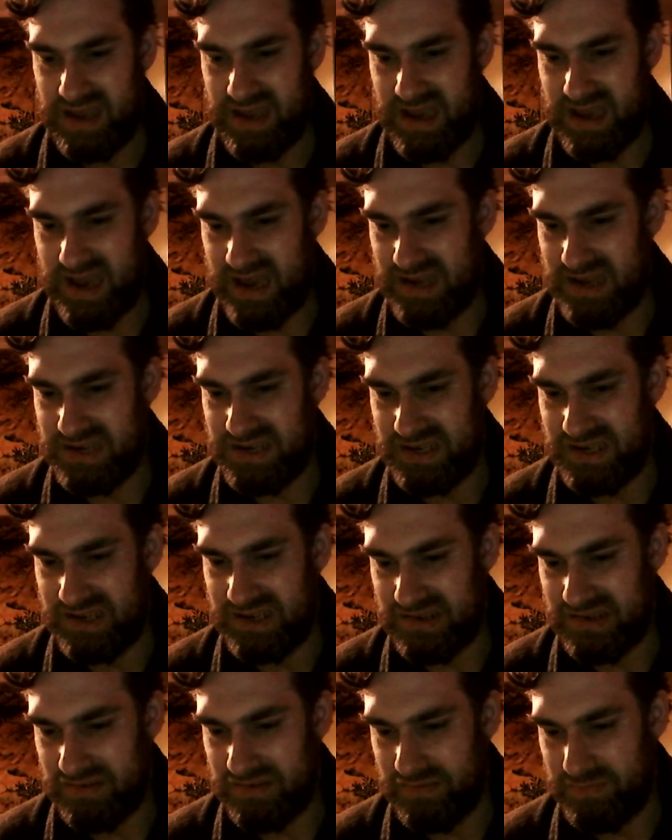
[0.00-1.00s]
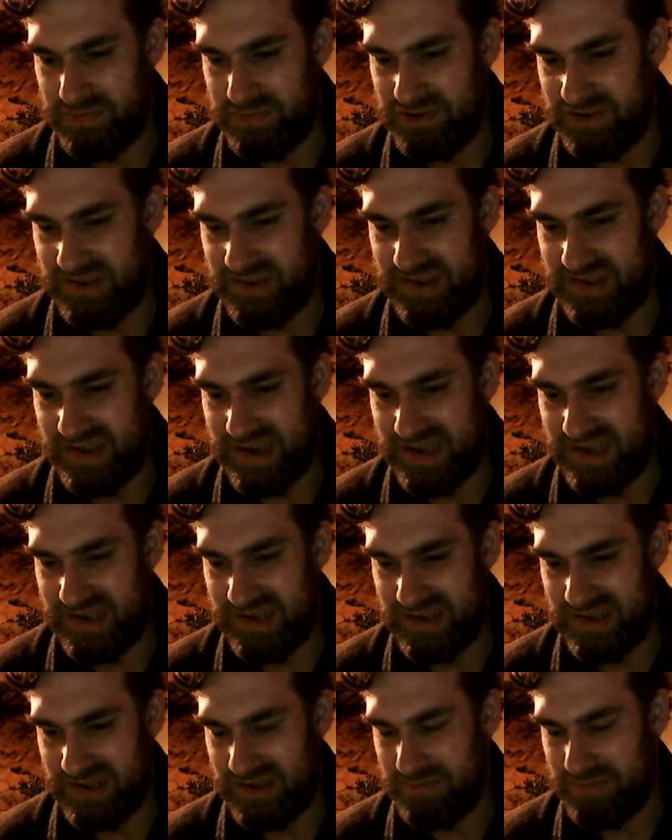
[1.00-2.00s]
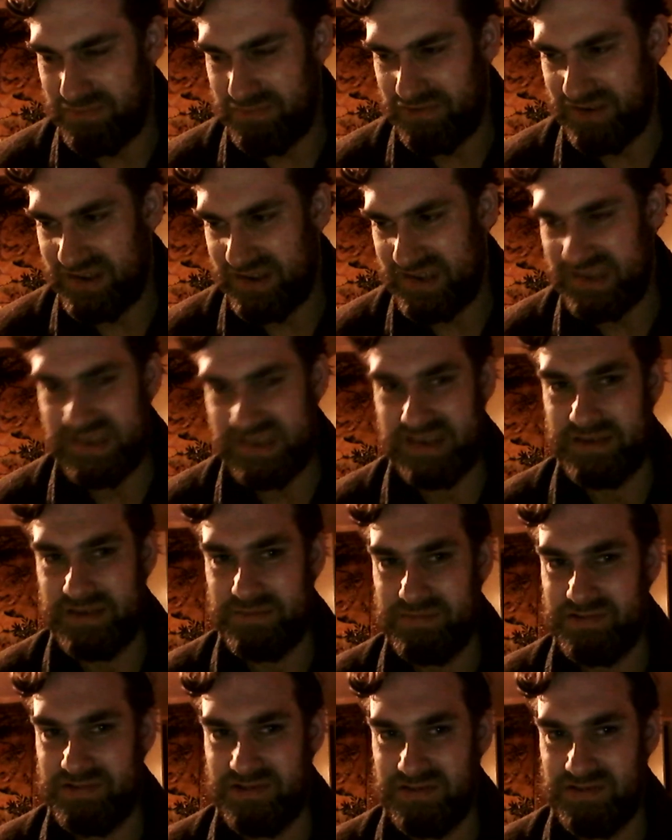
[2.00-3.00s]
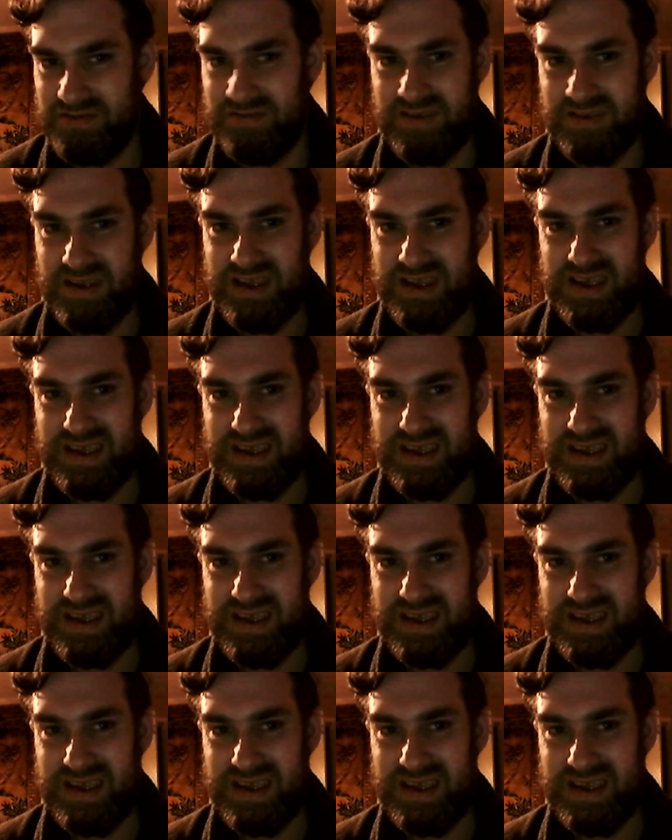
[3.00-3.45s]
And she sort of puts that to the principal,